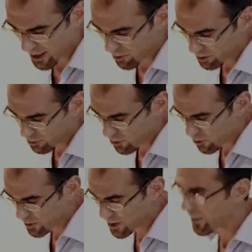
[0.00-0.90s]
What I want
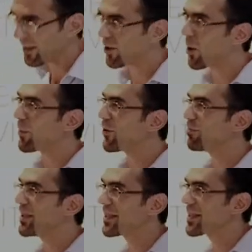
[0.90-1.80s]
to spend a couple
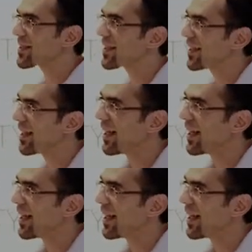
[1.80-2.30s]
of minutes